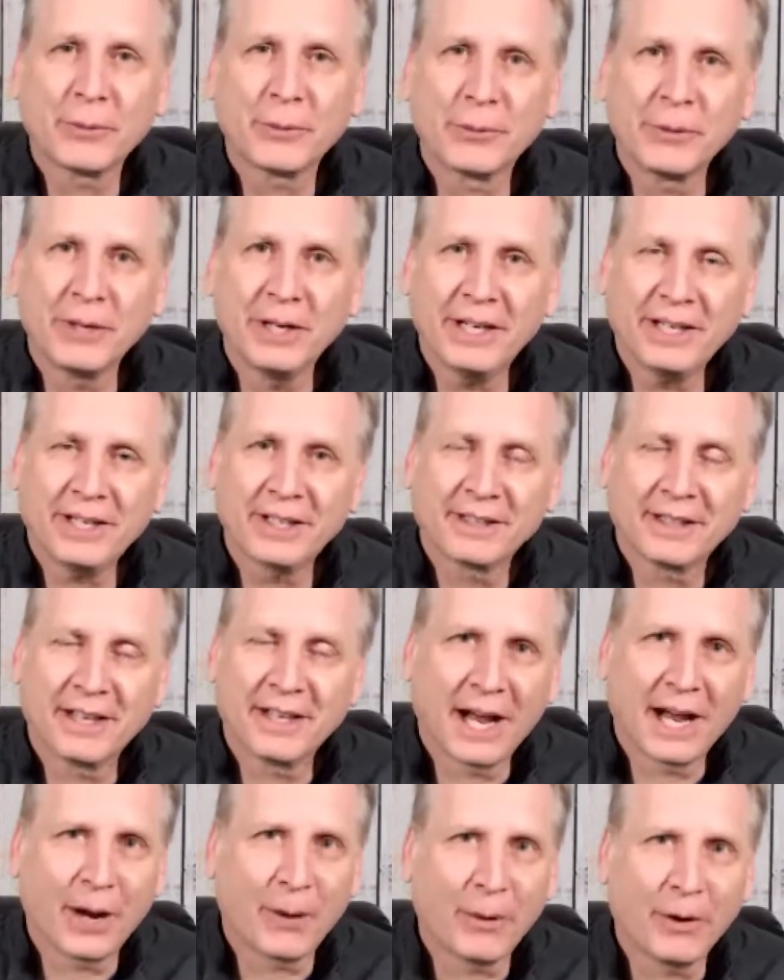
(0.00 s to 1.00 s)
Rick,
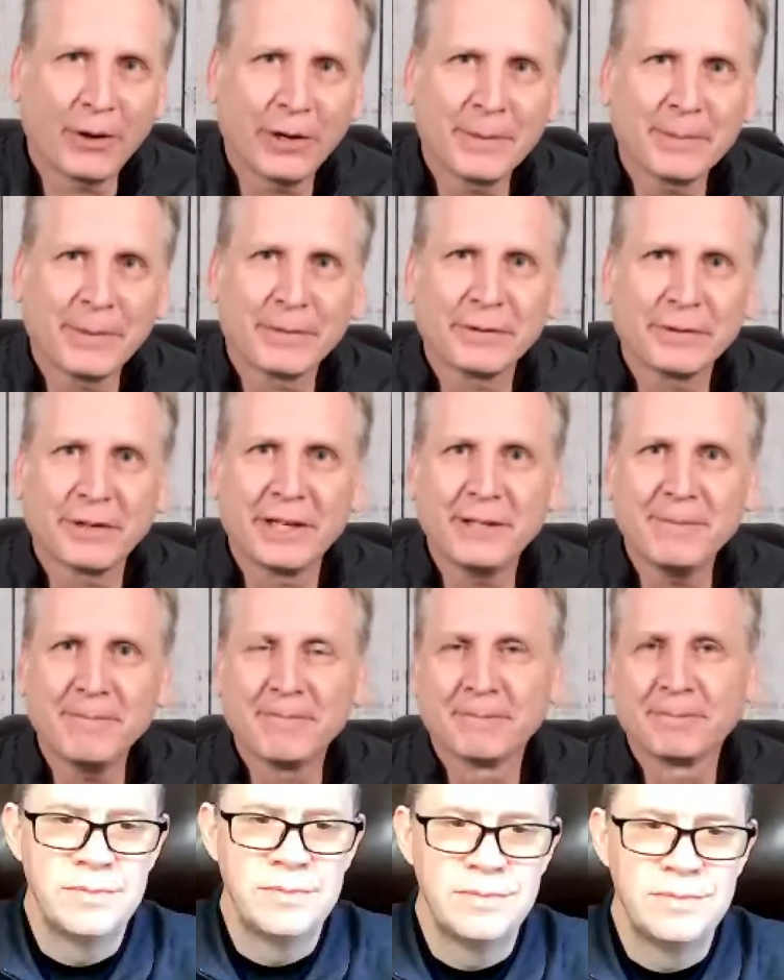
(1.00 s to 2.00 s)
how are you, my friend?
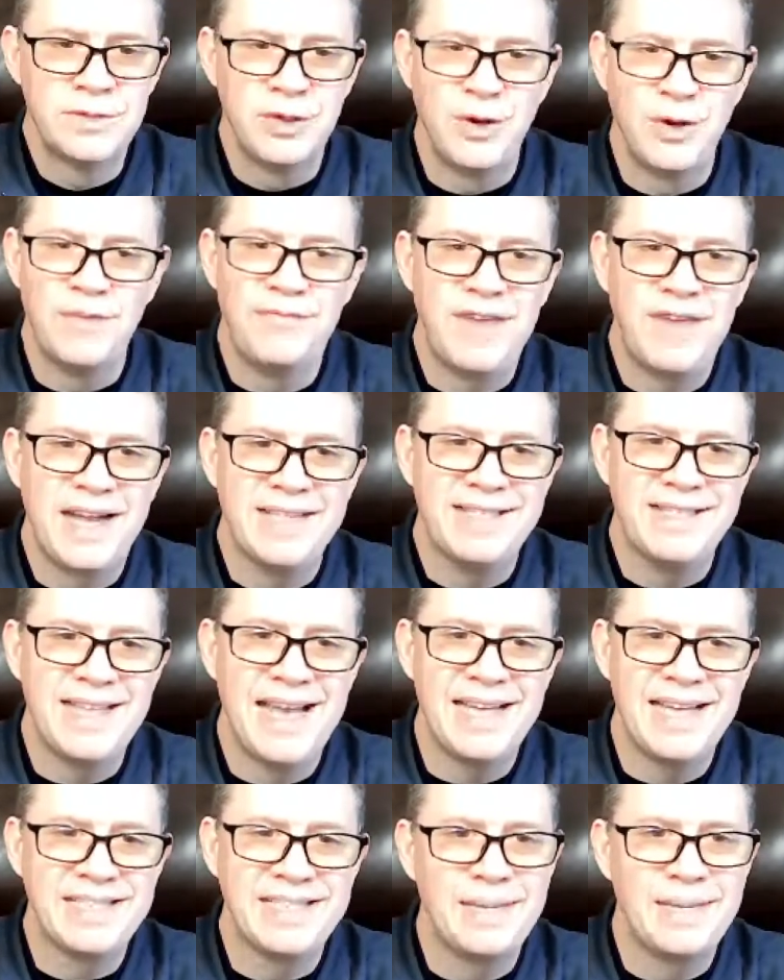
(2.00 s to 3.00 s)
Doing
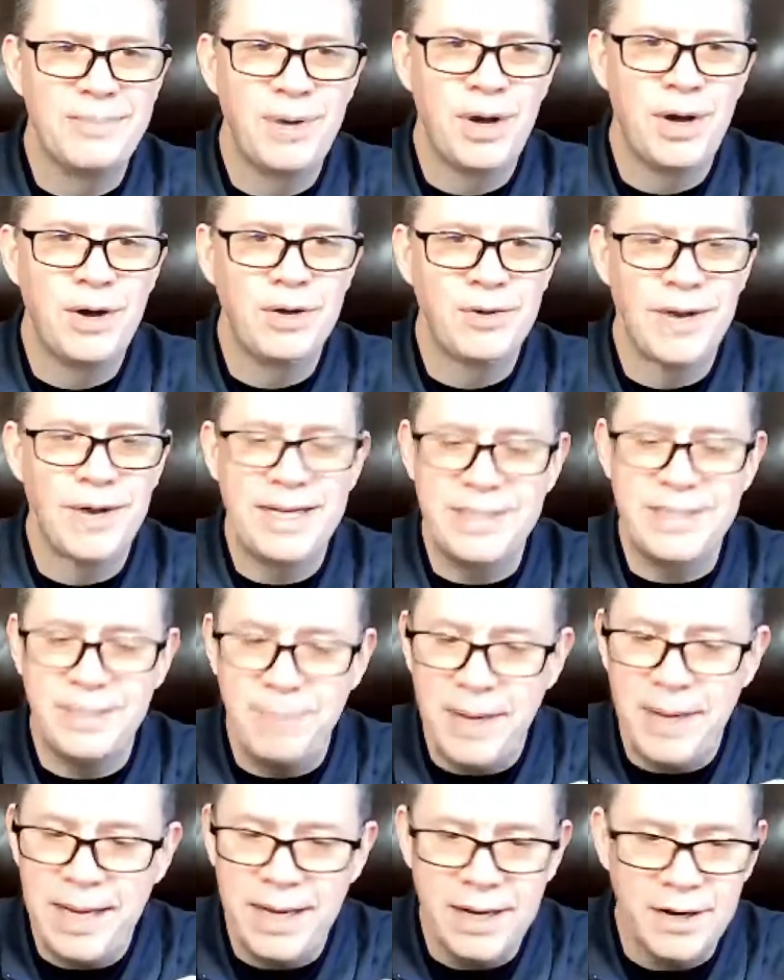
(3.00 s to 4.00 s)
fantastic, Paul. Great to
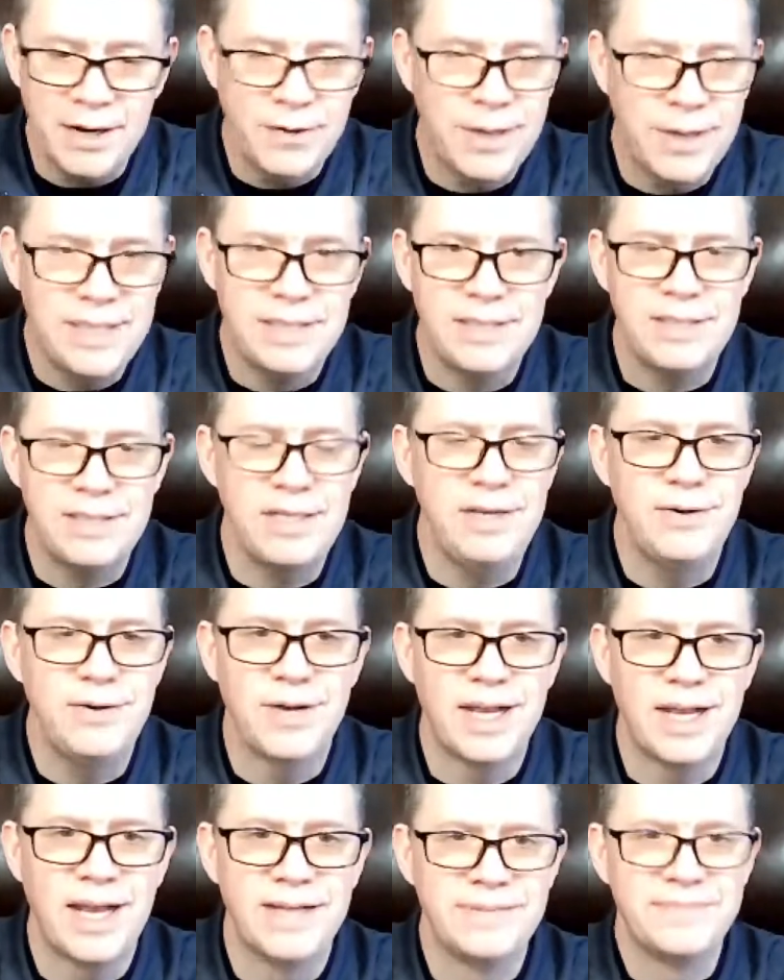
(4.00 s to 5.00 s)
be here. Great to see you
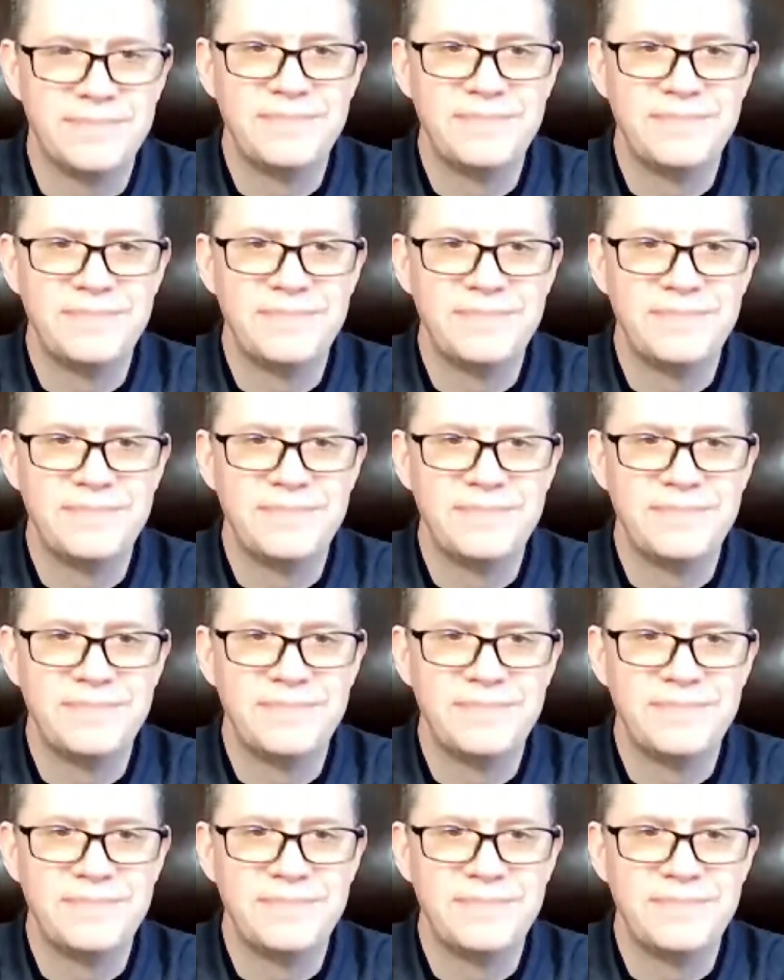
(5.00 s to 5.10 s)
again.